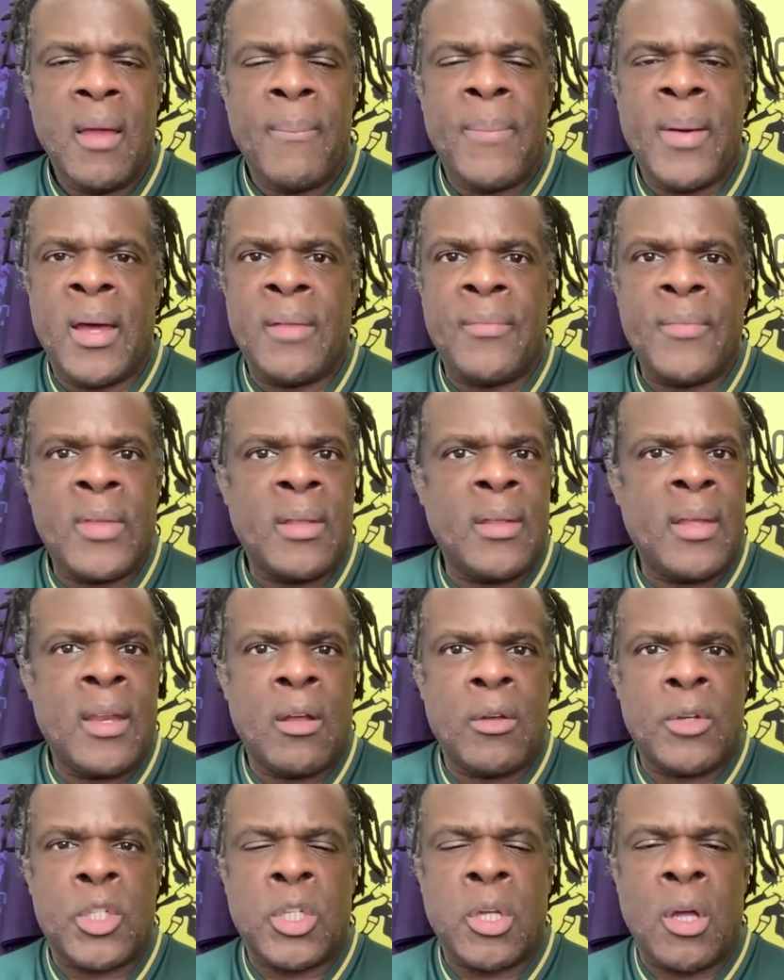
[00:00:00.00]
But, you
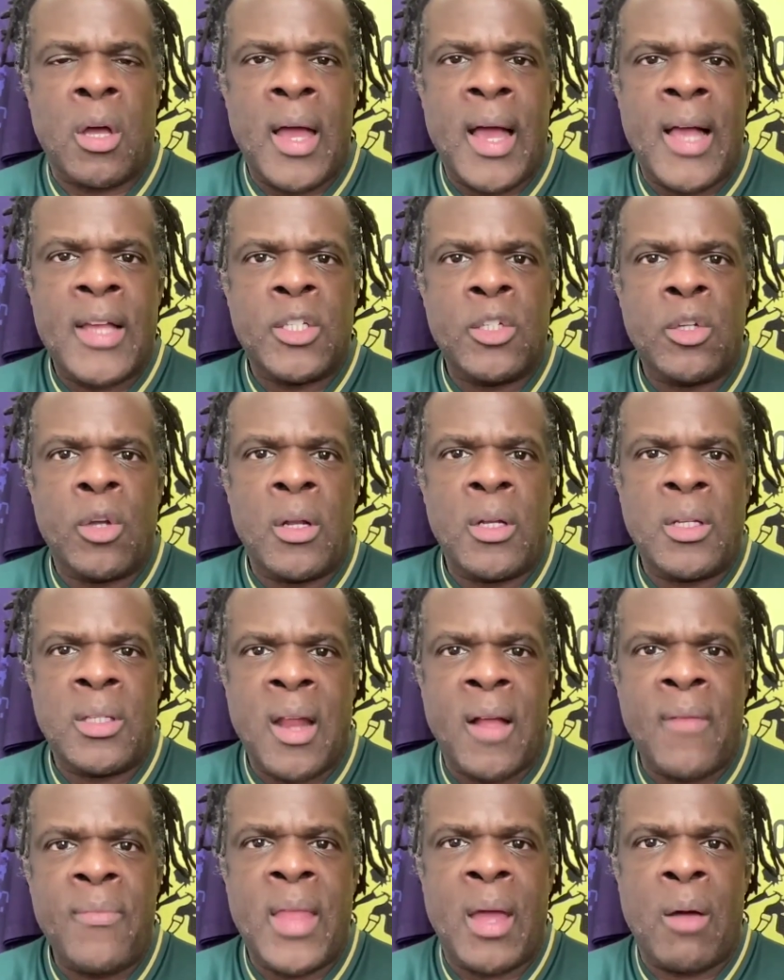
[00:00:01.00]
know, Sarr has not
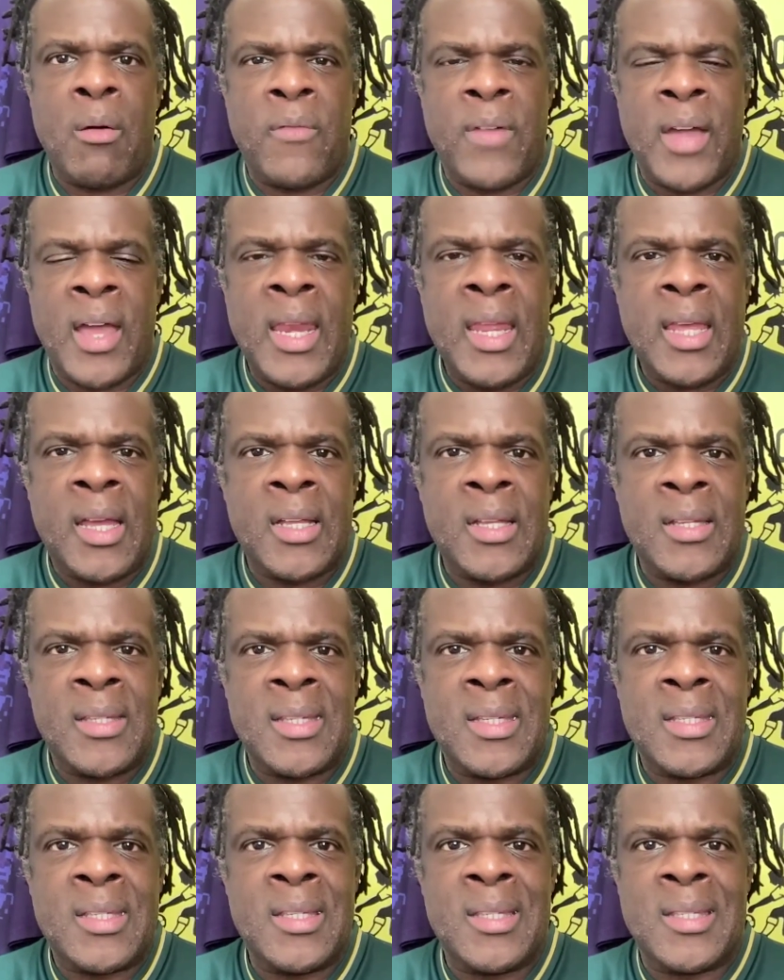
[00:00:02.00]
done that with any
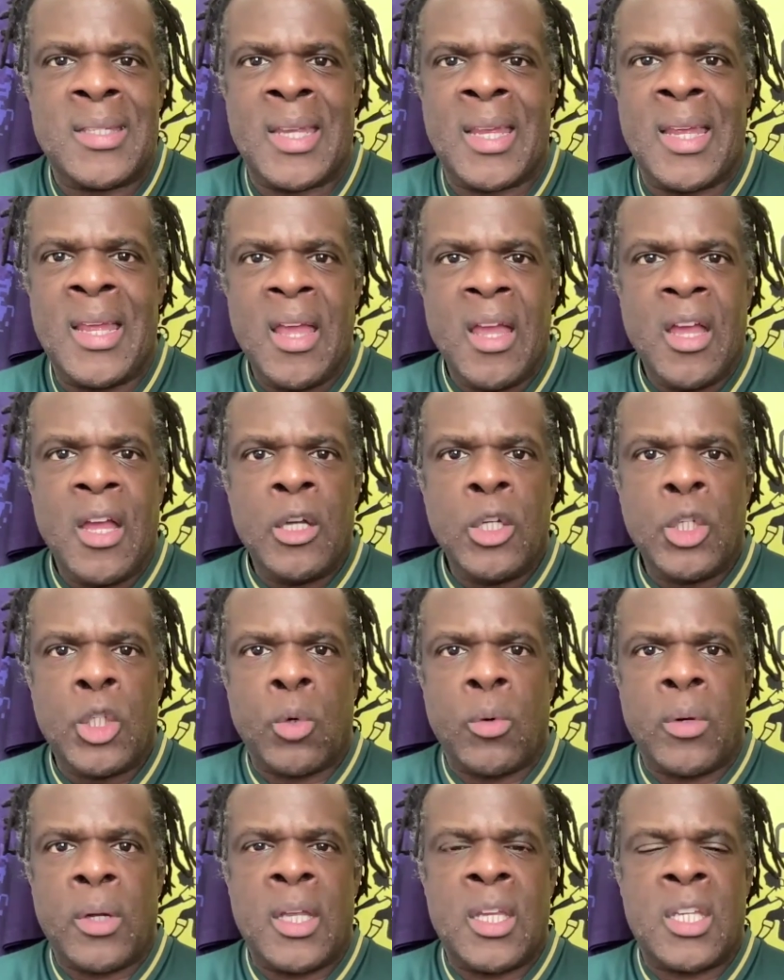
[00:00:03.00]
consistency
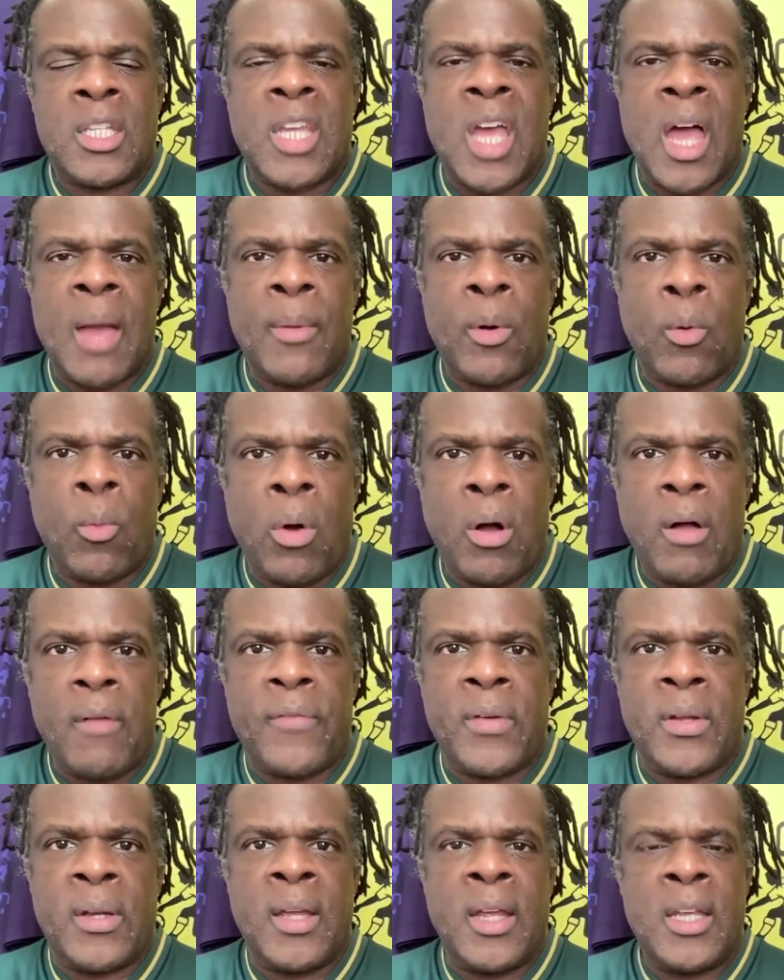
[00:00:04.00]
during his time at
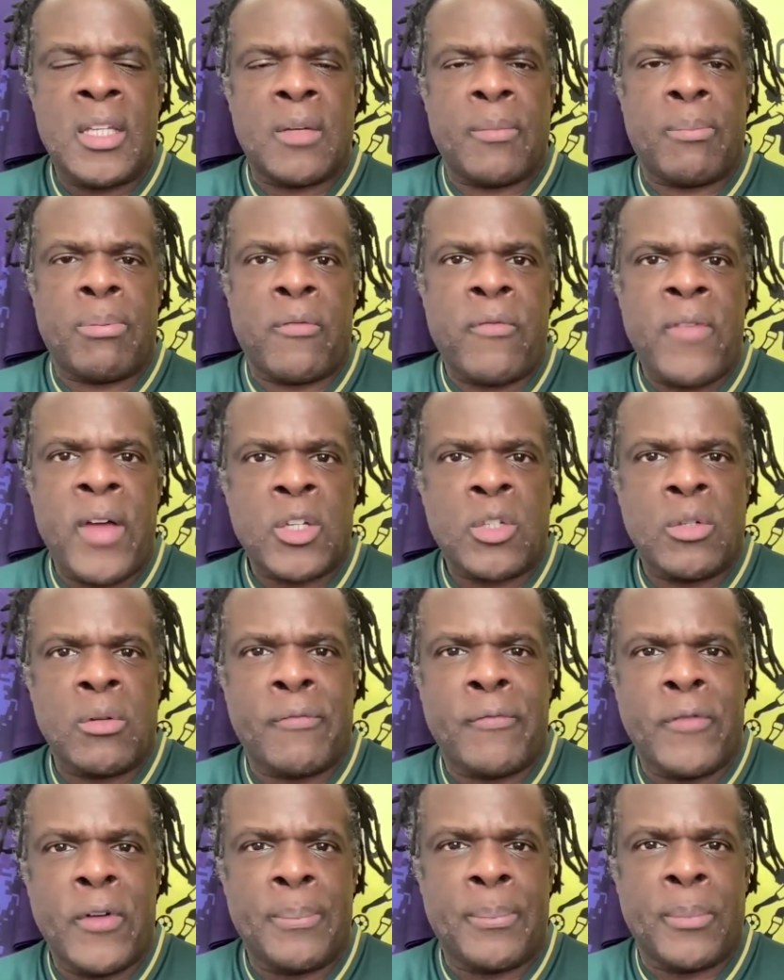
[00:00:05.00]
Watford. He's a professional
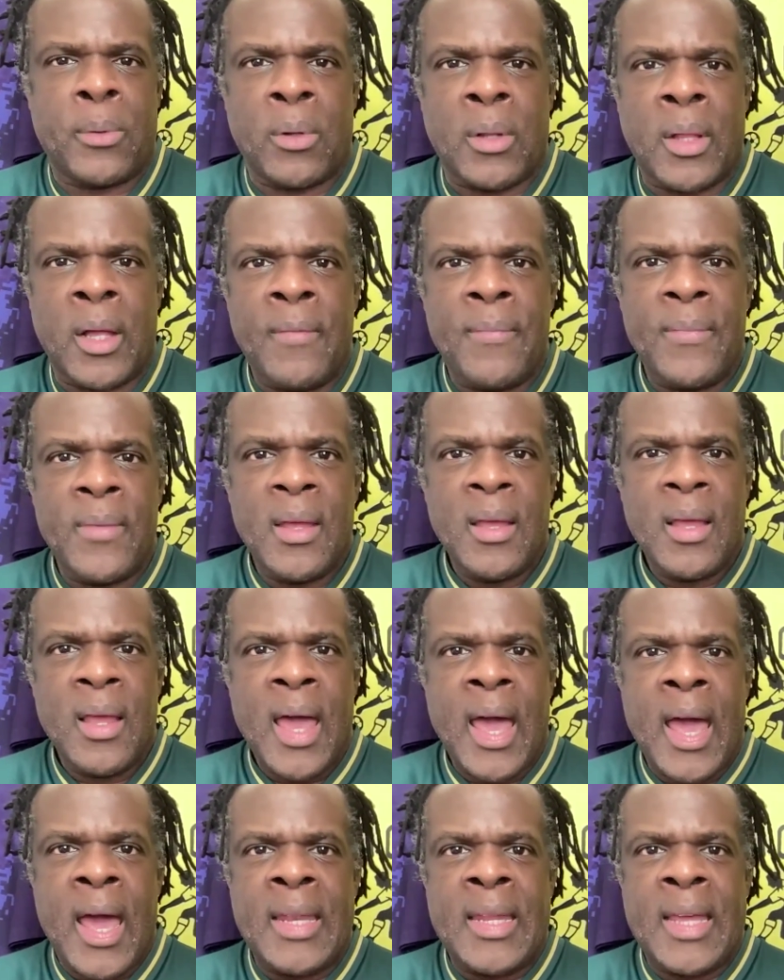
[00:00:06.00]
footballer,
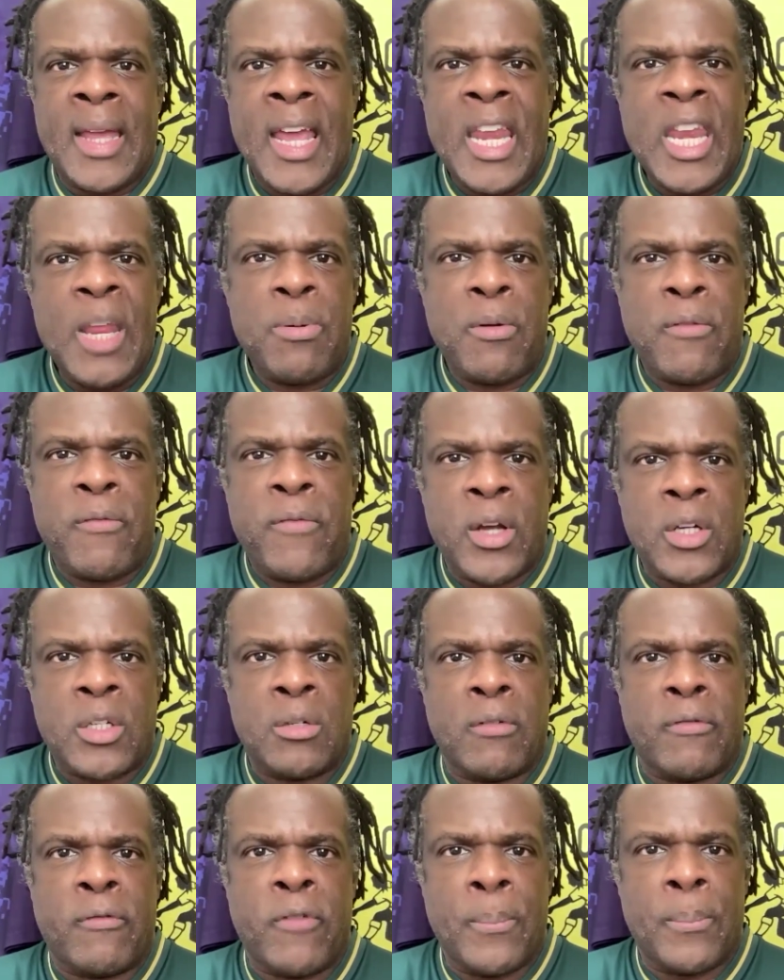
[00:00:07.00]
and any
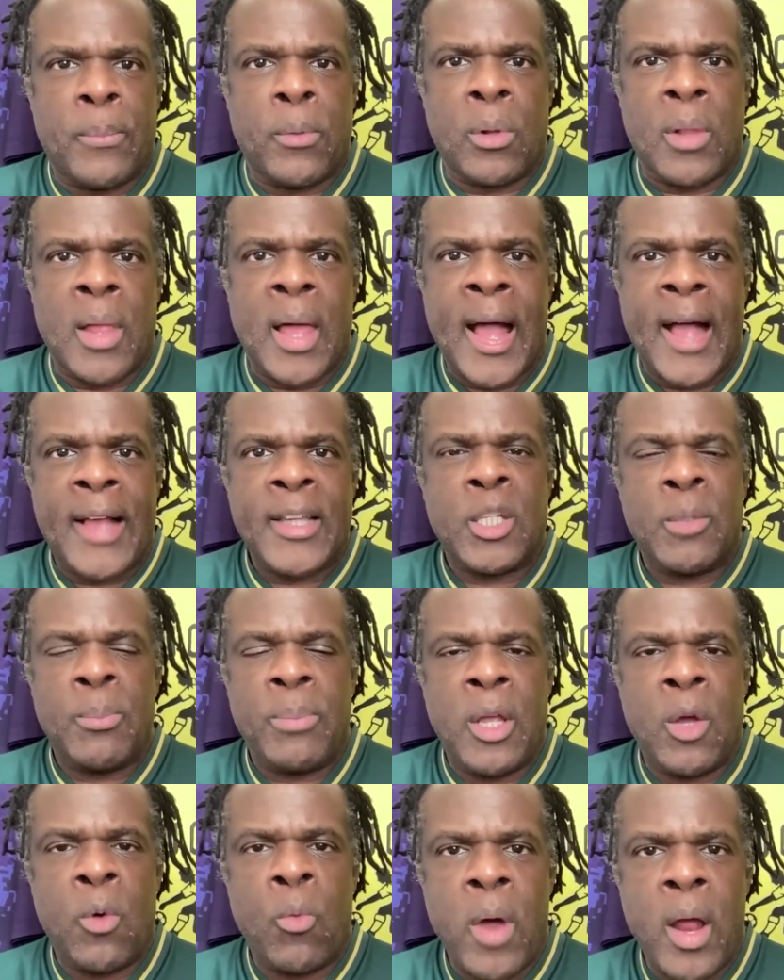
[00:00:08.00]
professional footballer has to
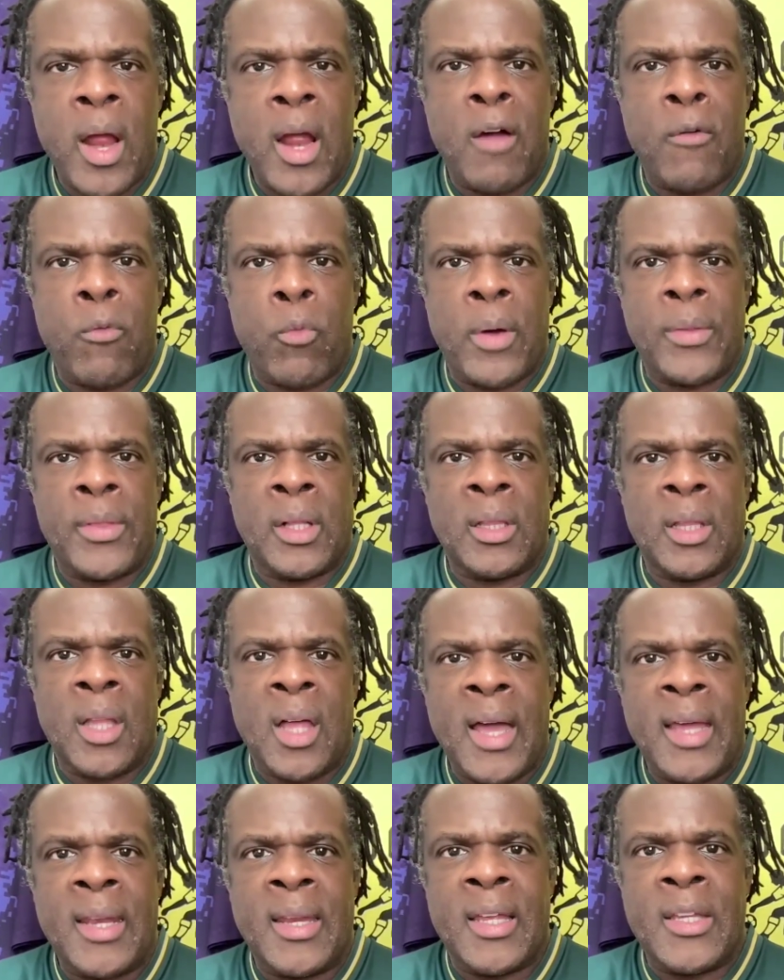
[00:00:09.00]
be aware of where the
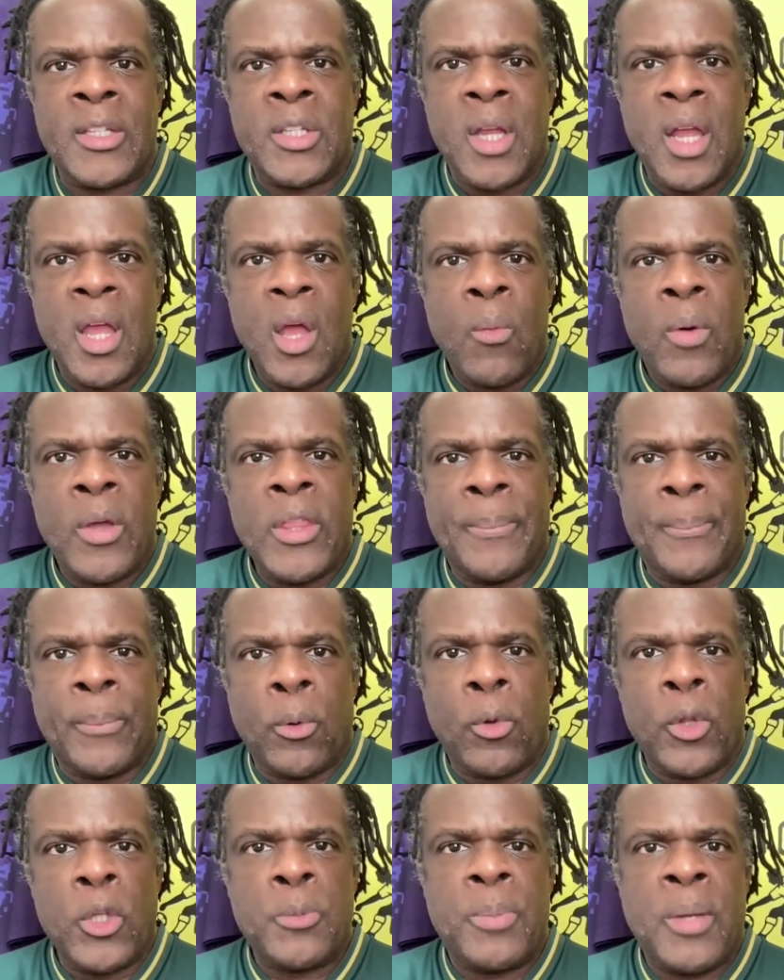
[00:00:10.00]
line is when the
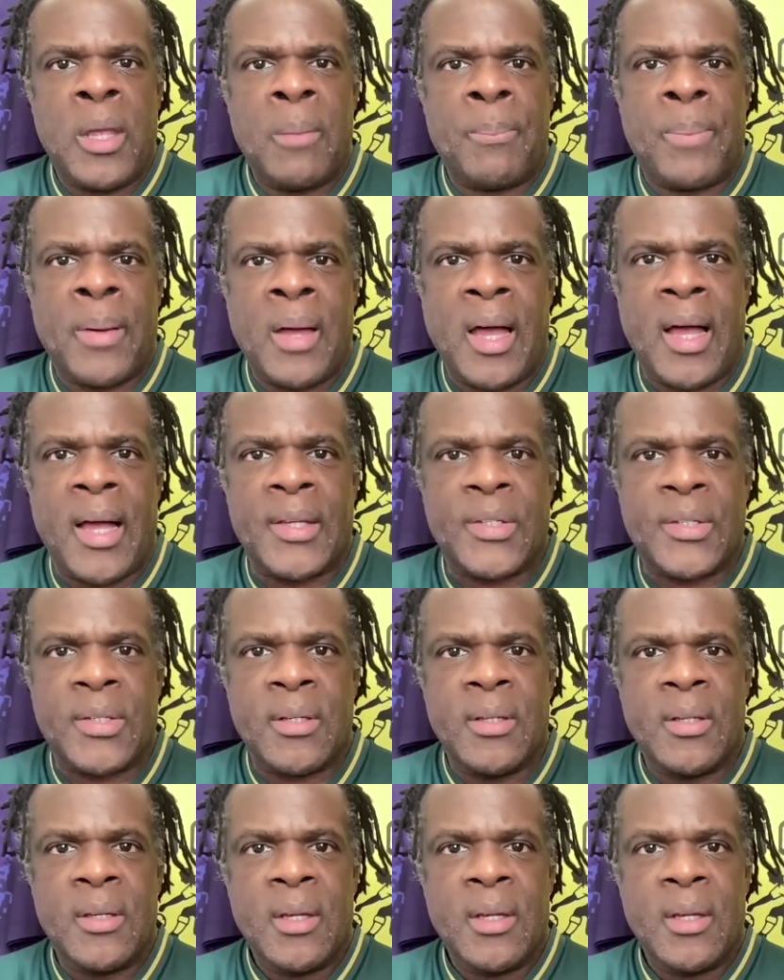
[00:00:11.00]
ball is being passed.